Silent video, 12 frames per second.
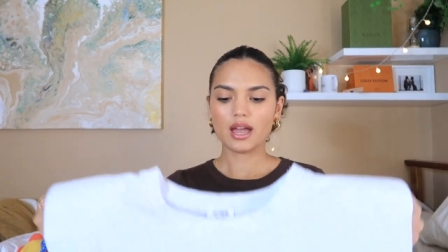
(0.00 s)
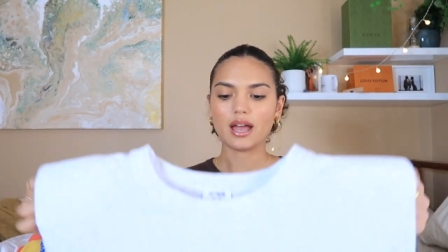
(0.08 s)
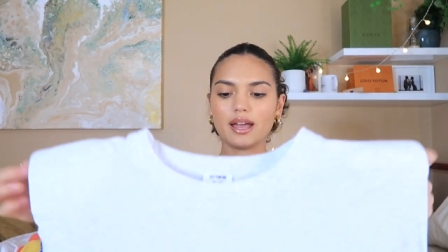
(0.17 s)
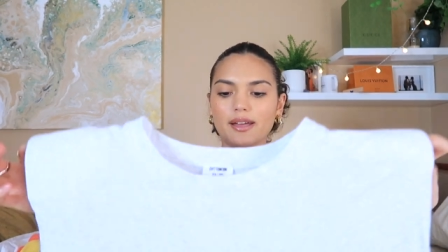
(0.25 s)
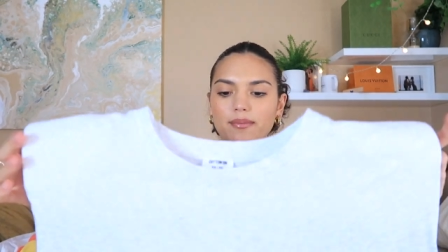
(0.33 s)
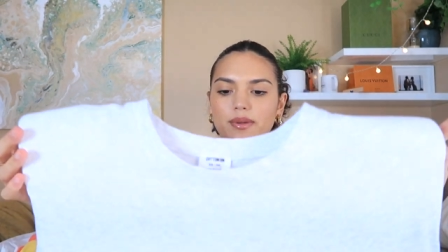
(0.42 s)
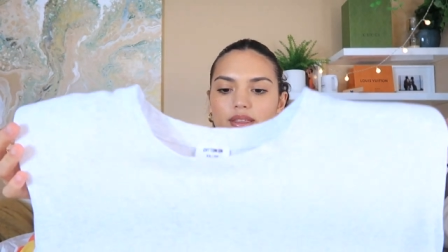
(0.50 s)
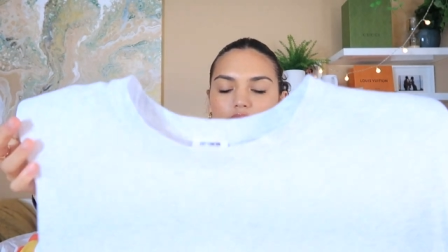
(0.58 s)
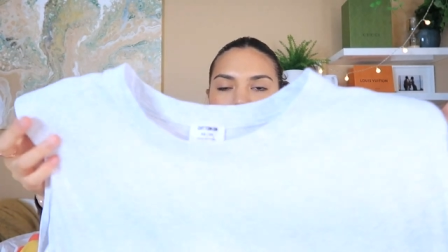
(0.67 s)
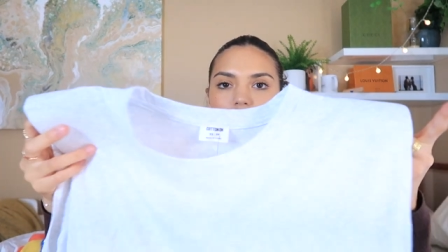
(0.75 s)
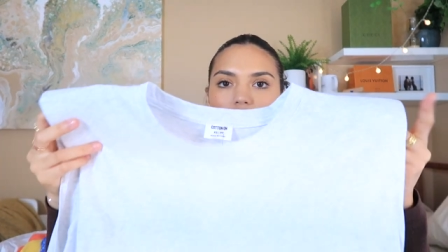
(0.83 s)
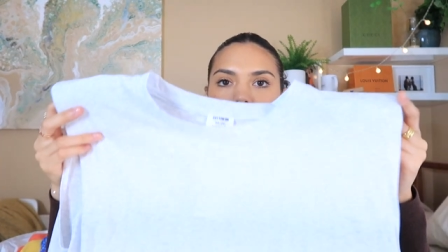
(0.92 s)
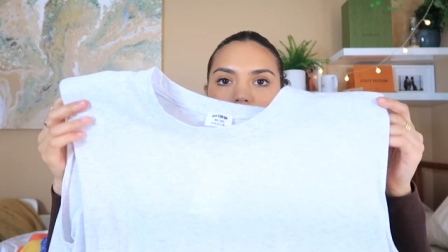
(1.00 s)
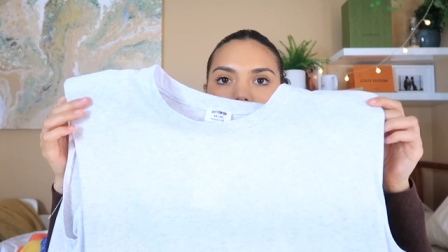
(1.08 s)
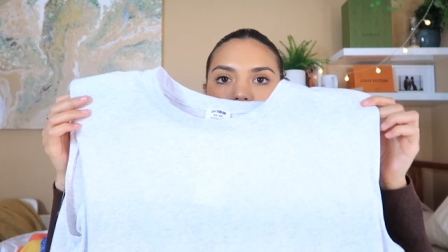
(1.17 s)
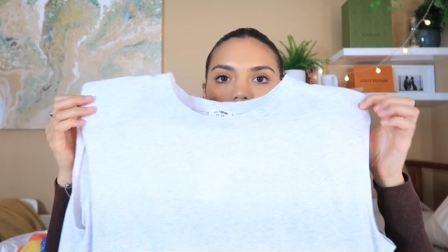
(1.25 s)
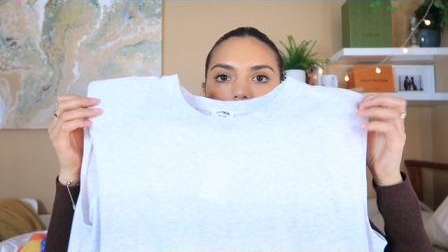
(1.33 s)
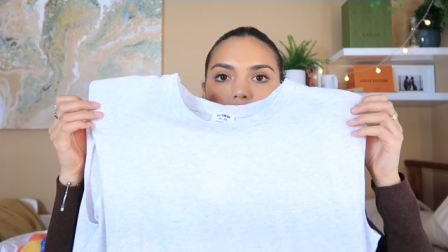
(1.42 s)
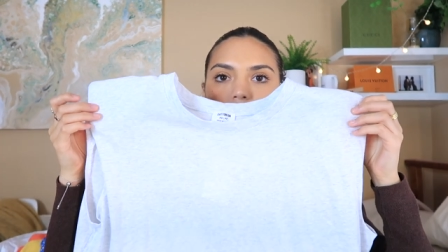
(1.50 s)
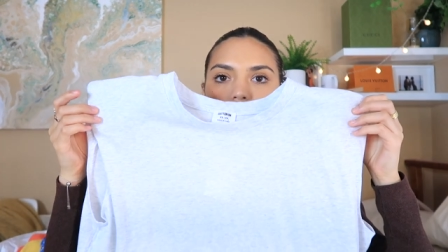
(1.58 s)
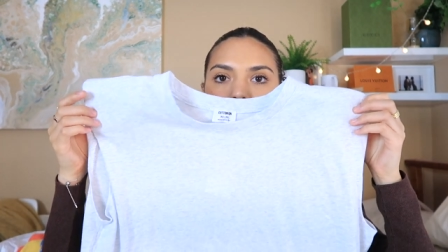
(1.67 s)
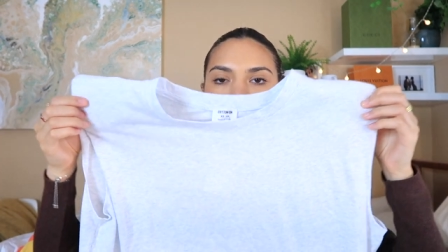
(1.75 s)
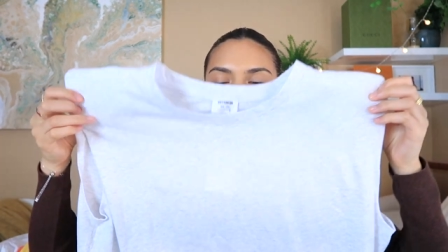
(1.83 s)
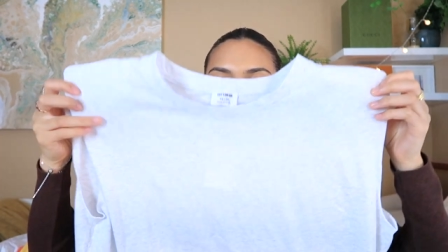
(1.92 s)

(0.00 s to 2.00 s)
Um, this is a tank